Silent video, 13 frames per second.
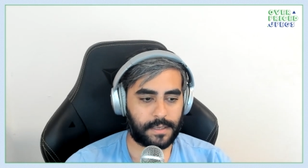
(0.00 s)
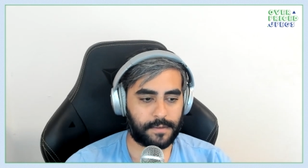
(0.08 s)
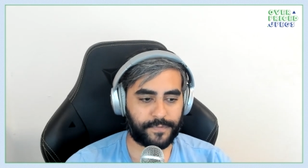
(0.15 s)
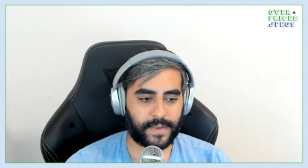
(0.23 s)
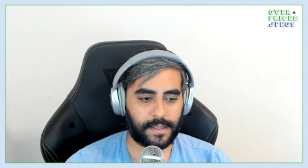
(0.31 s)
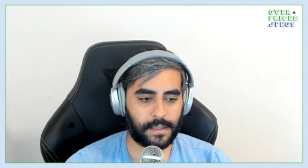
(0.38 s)

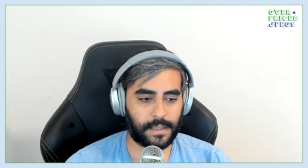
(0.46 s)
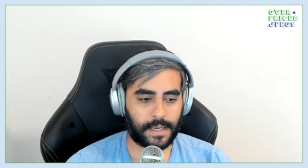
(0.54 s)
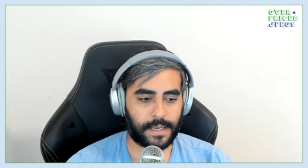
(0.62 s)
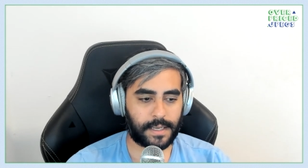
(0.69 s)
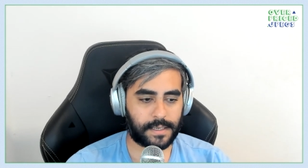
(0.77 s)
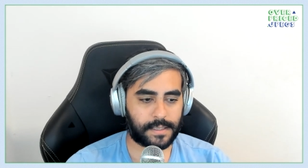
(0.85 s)
It felt
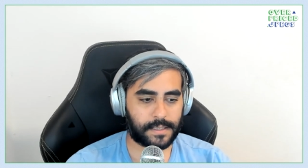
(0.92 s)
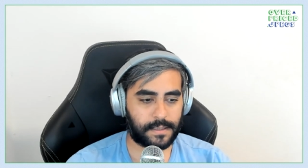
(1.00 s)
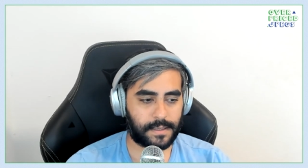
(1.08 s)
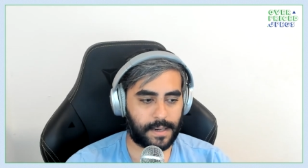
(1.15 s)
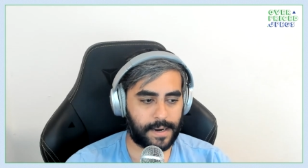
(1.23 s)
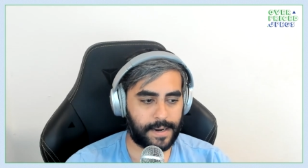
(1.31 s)
like
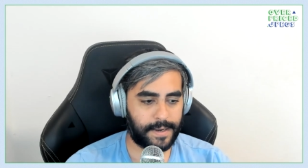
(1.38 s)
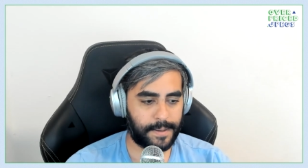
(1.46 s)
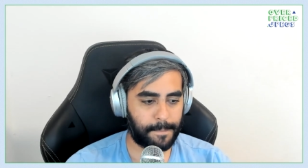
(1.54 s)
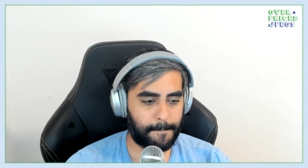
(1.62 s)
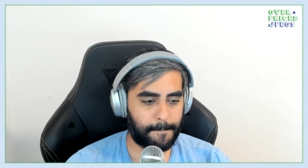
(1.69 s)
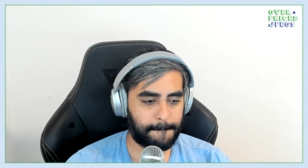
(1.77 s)

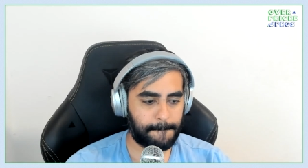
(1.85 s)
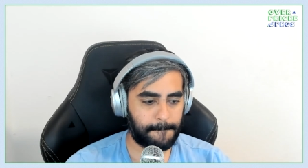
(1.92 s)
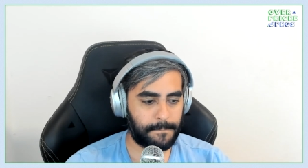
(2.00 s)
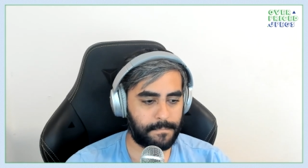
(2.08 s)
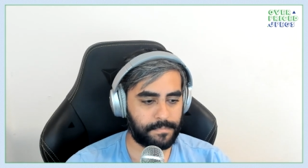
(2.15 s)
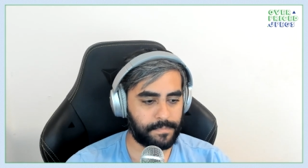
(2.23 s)
um,
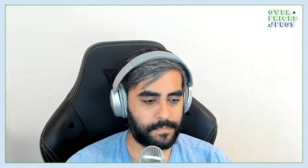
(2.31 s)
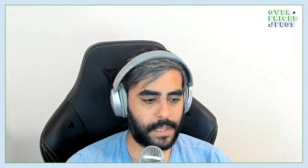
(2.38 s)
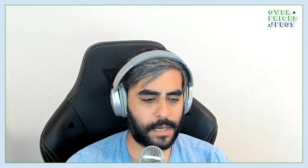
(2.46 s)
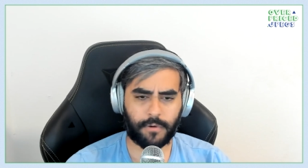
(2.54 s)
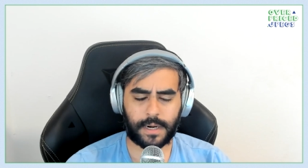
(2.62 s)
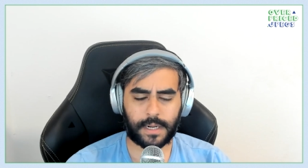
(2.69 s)

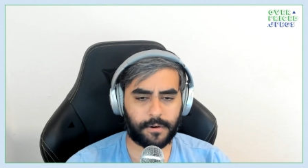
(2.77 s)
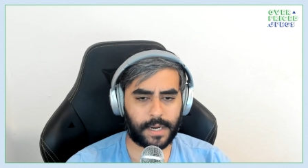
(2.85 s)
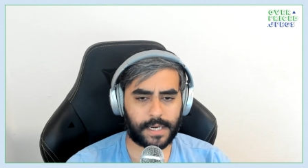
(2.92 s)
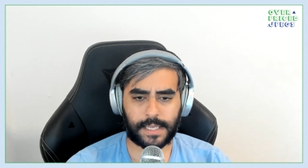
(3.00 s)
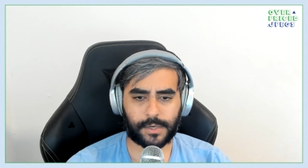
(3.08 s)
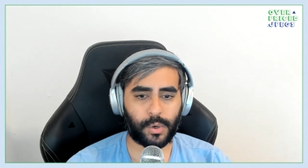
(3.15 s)
like running
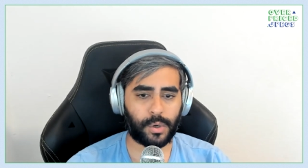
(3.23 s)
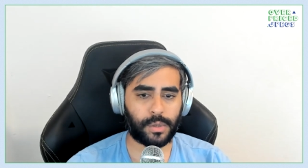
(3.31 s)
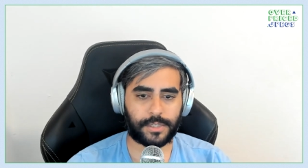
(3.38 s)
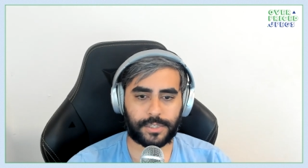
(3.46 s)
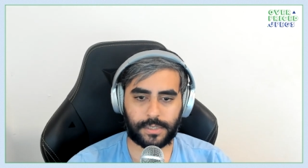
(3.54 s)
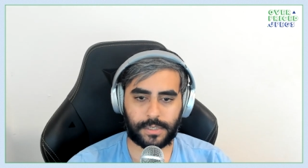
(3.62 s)
around like
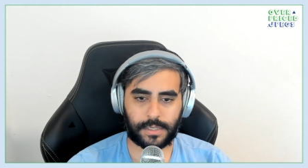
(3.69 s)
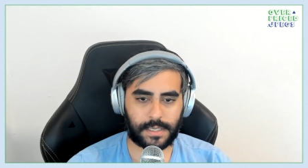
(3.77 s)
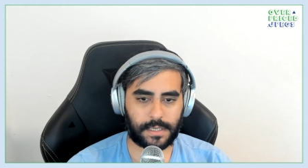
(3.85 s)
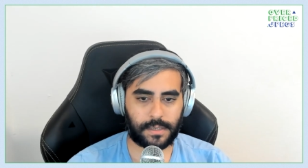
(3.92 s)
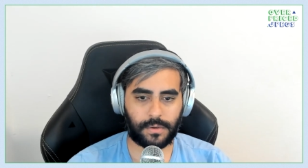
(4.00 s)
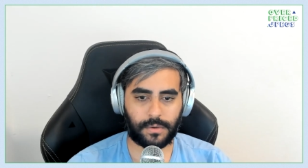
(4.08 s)
Call of
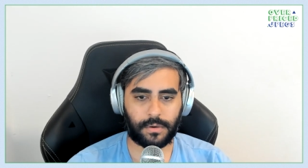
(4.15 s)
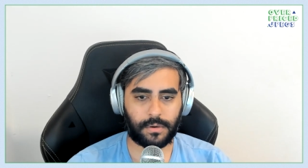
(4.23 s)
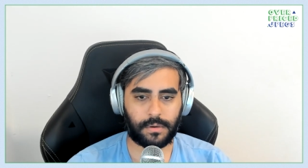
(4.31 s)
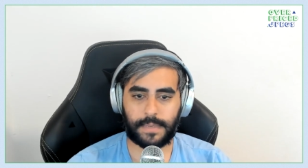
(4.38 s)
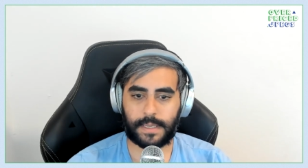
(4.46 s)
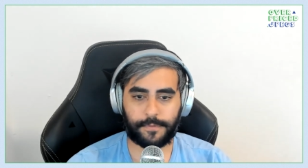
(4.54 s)
Duty
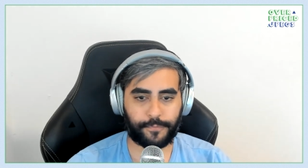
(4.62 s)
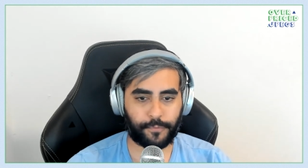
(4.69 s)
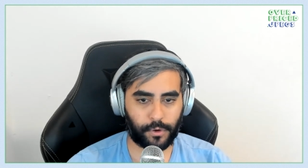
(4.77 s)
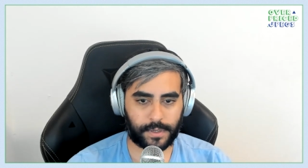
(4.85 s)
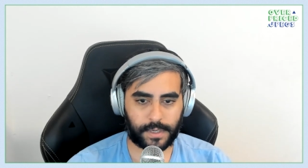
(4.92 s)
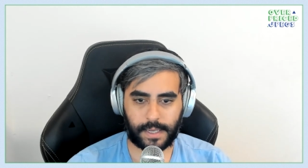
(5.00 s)
or maybe
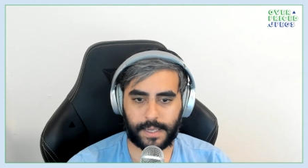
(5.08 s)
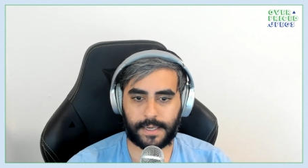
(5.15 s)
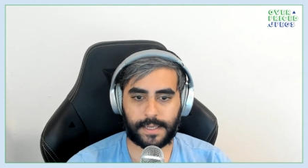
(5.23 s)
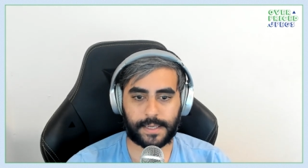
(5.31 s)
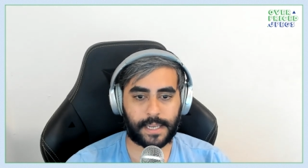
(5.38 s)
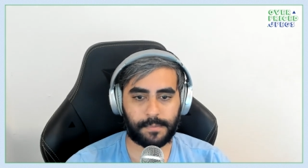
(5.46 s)

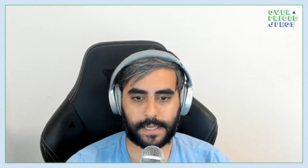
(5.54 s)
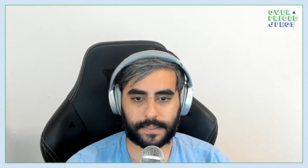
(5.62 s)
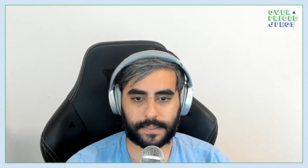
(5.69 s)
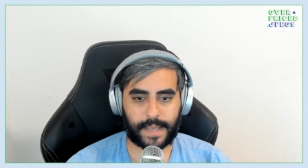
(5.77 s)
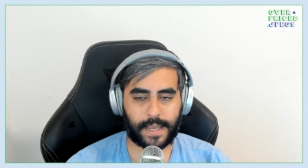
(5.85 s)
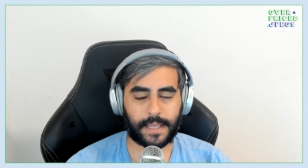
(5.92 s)
Fortnite, a game
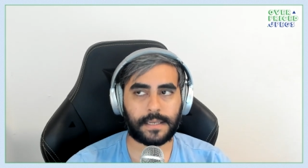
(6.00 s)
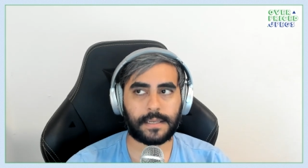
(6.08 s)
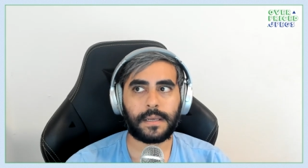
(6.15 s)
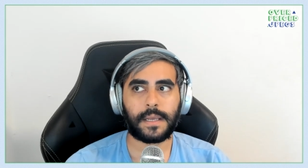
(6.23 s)
like that,